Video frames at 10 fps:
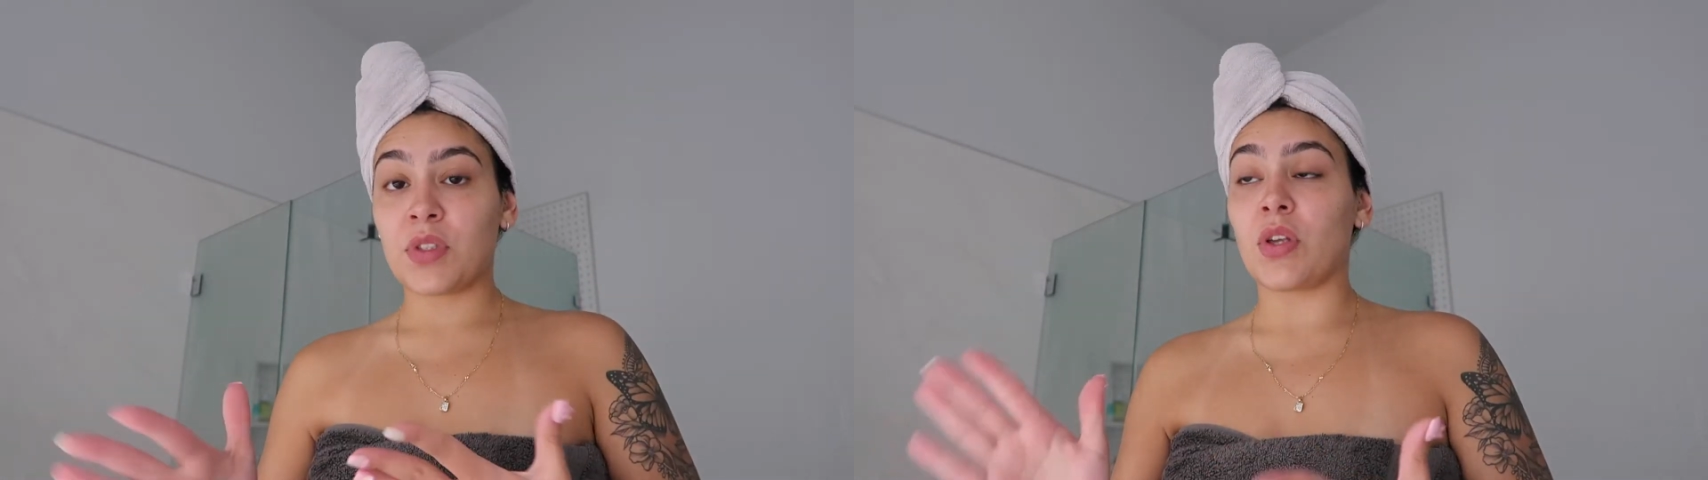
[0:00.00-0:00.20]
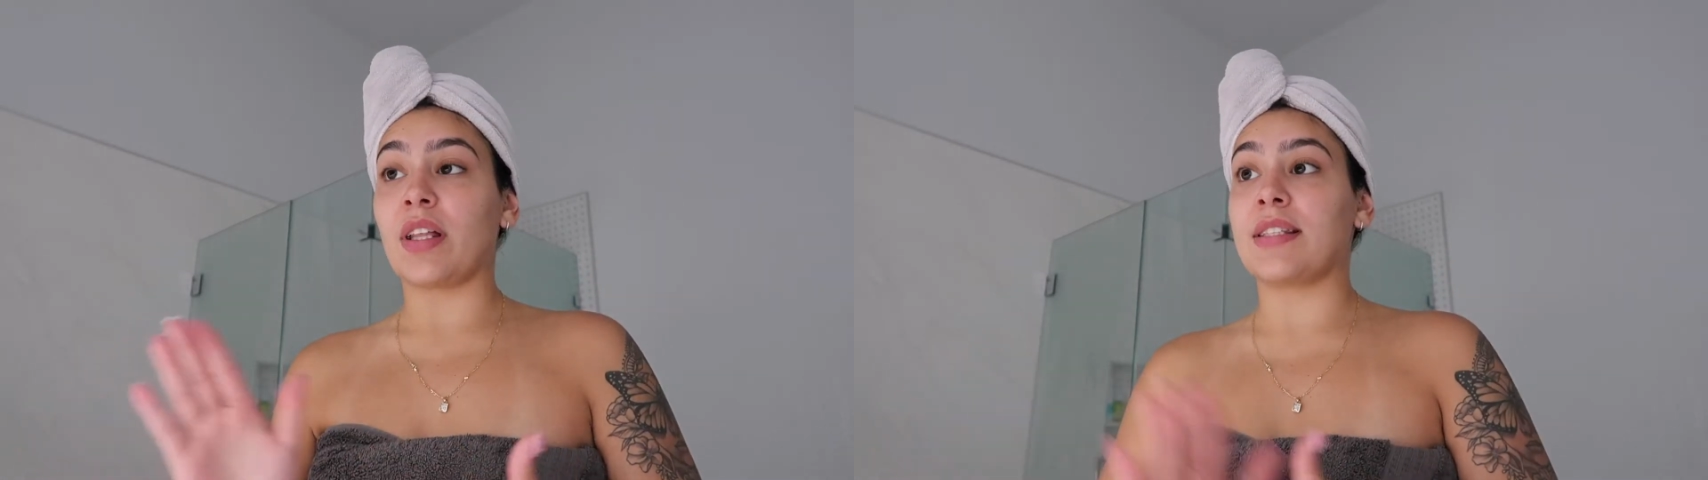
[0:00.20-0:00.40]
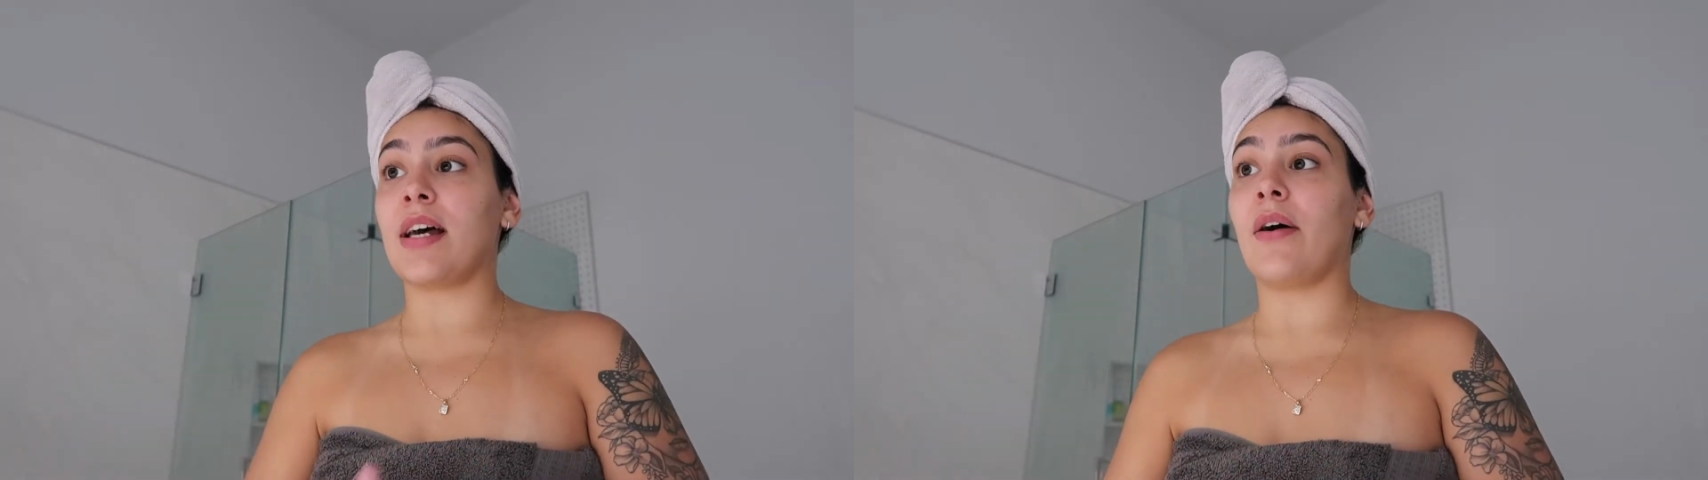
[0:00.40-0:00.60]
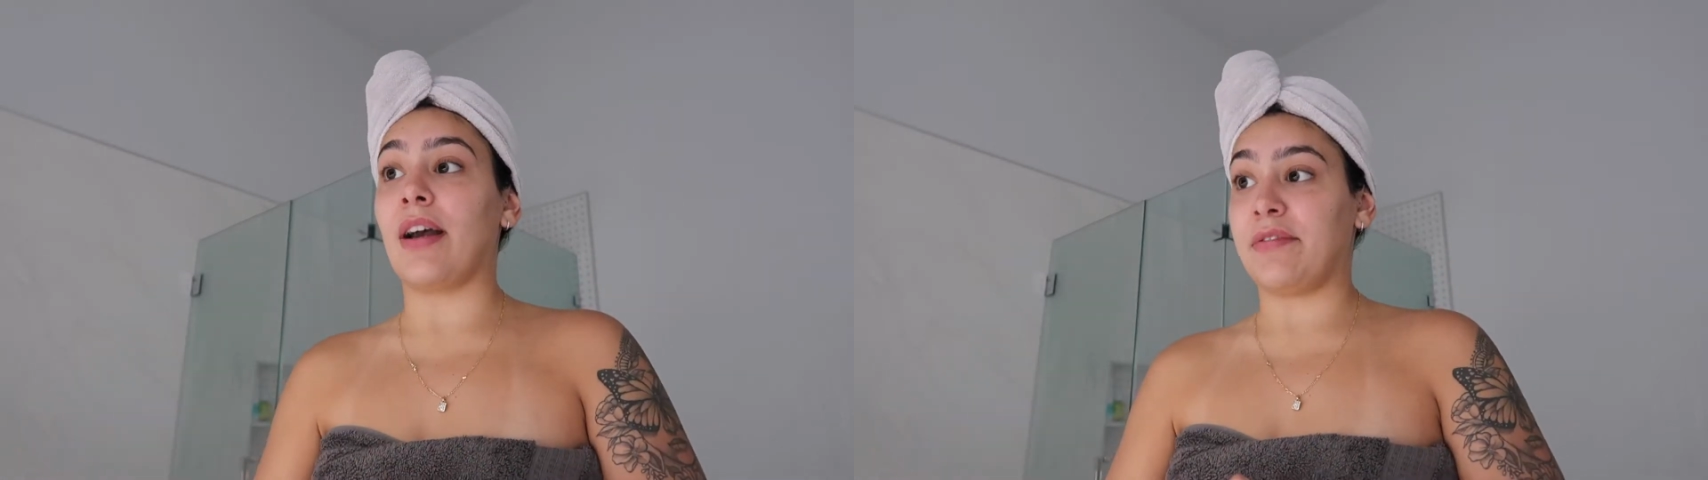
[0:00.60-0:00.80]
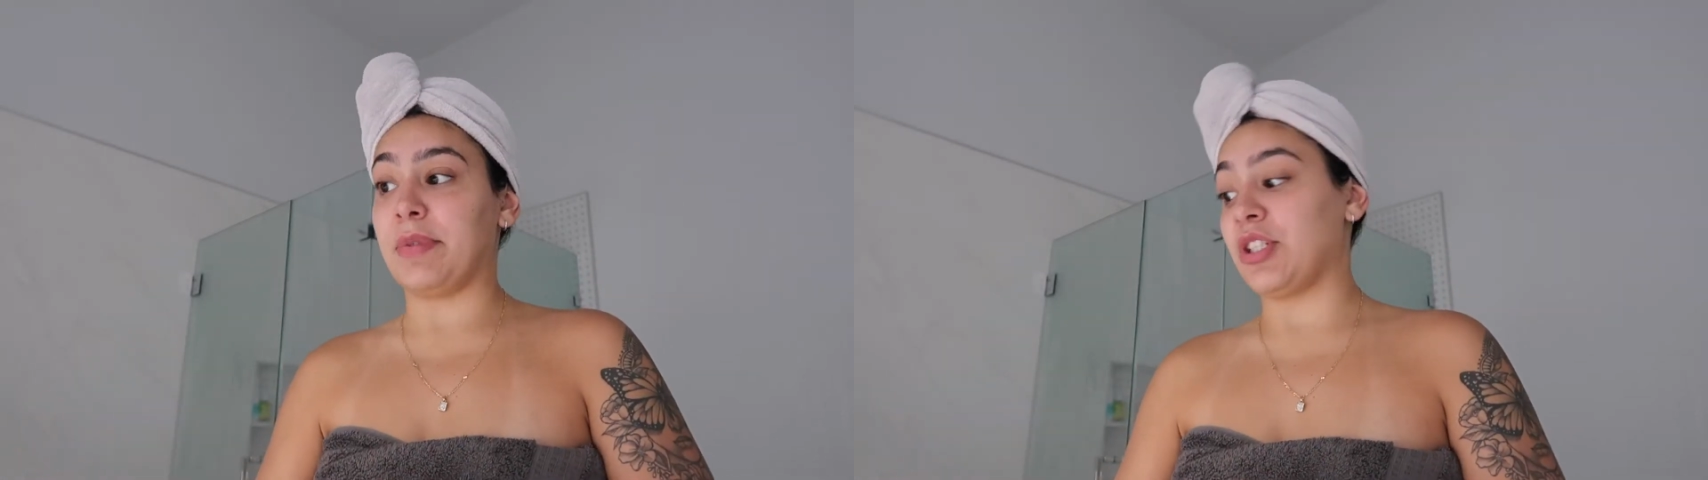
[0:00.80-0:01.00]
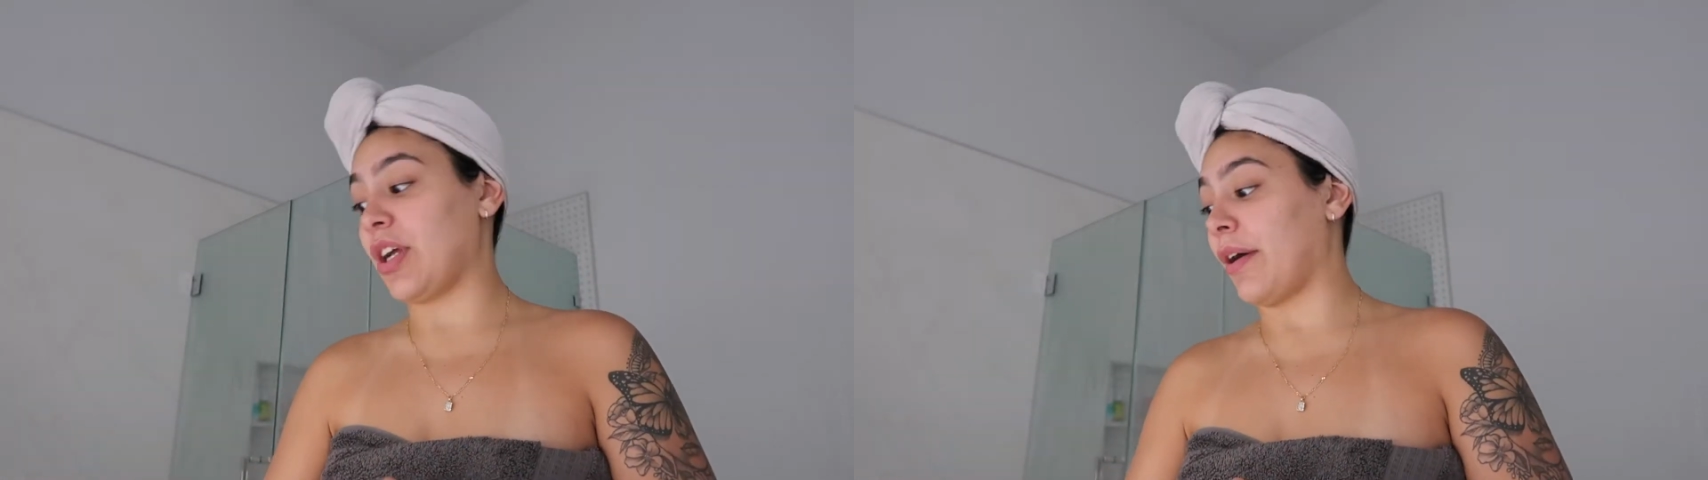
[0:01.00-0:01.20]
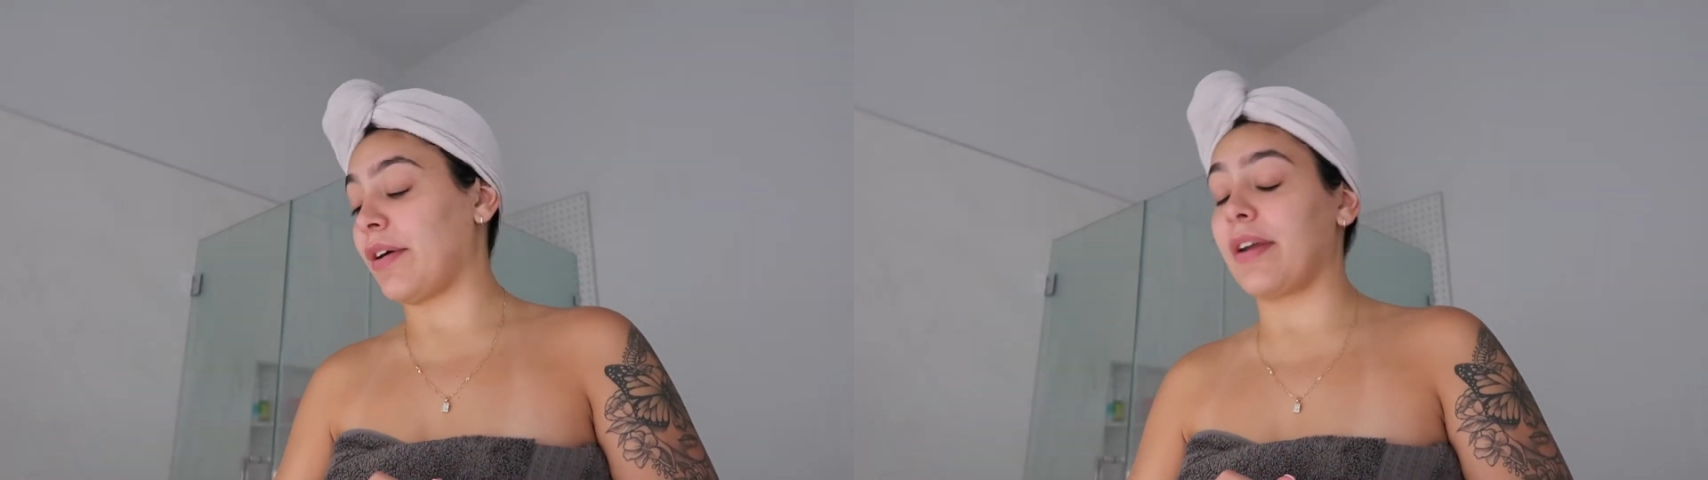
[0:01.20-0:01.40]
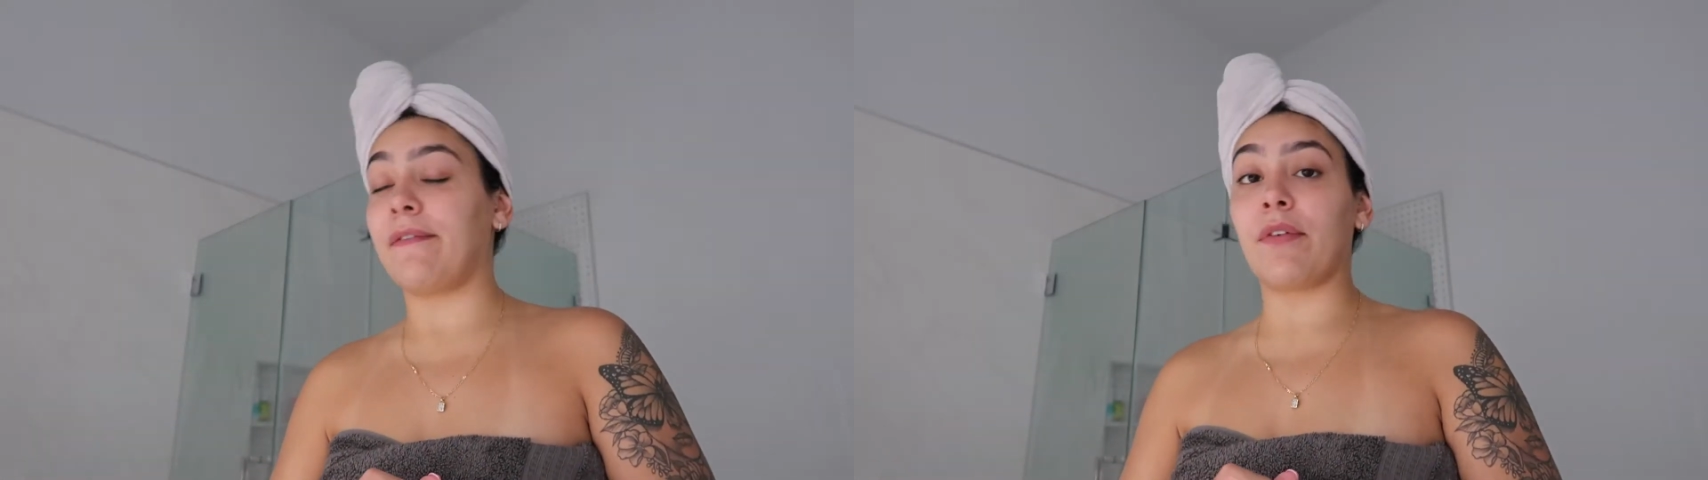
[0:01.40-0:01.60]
So that's how I've been showering